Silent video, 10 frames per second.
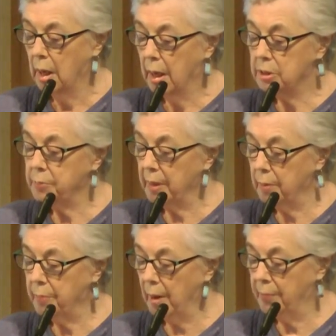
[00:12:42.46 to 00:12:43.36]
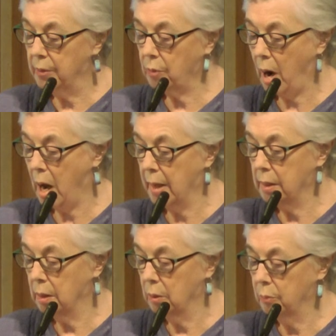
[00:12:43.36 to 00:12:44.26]
It's been a bumpy
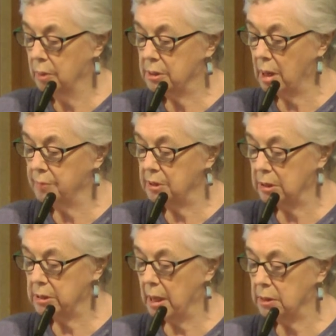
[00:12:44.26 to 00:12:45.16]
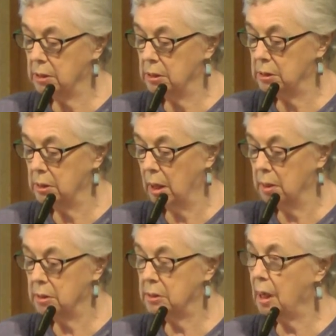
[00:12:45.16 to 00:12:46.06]
ride, with some successes
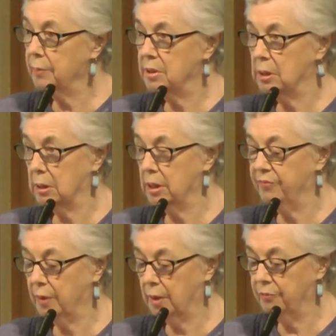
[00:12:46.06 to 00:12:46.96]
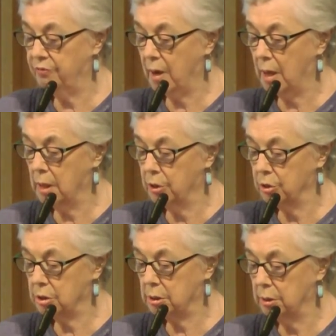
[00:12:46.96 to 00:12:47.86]
and some significant
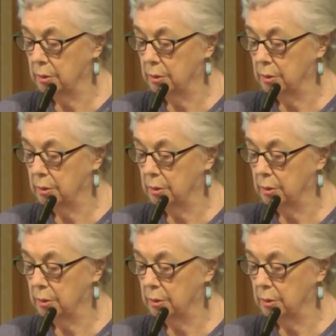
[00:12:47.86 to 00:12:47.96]
failures.